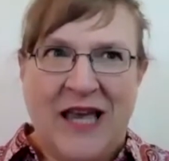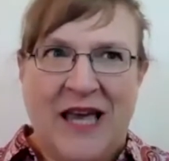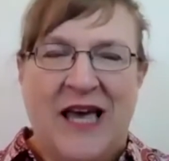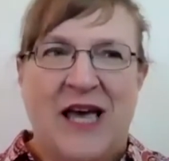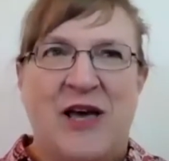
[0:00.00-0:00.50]

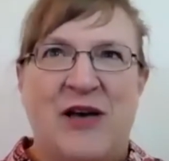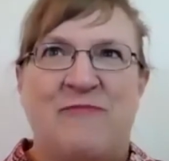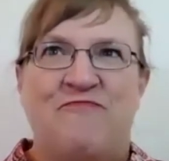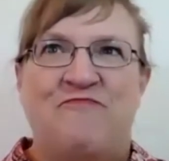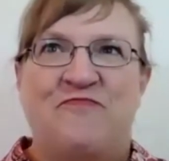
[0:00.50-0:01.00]

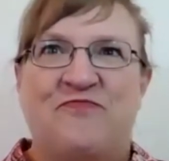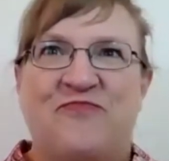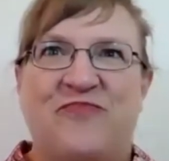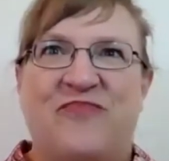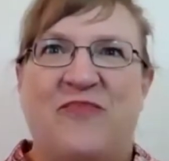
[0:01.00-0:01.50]
um,
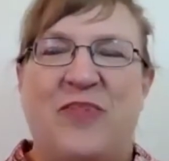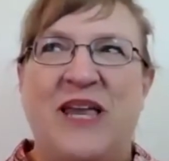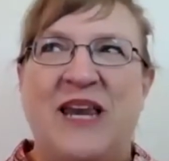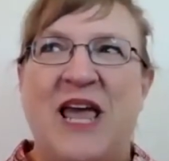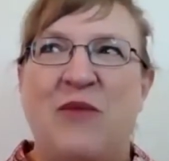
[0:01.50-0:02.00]

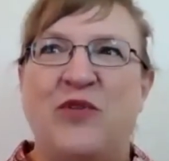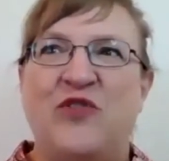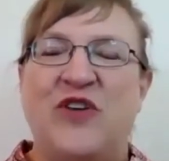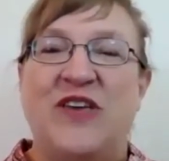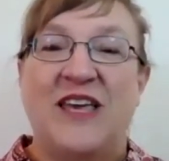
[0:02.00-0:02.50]
being able
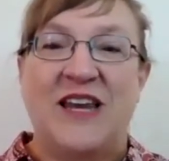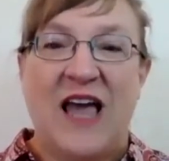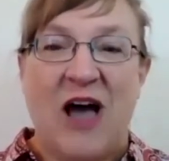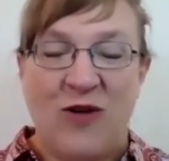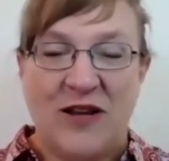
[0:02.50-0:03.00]
to get
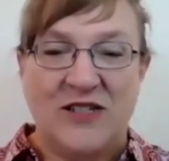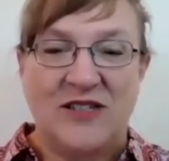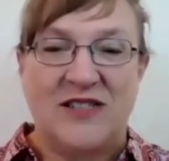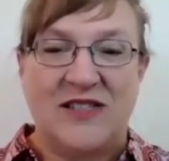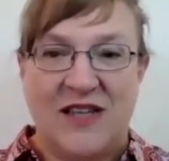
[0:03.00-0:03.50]
out into
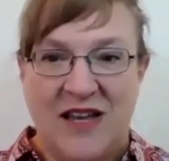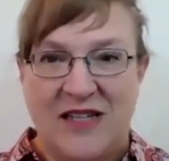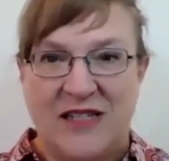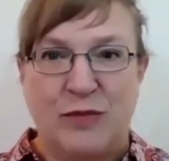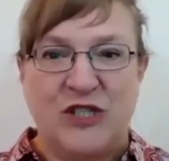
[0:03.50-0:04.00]
the sun
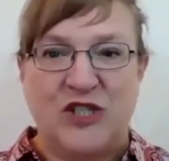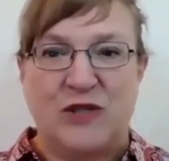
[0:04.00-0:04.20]
as much as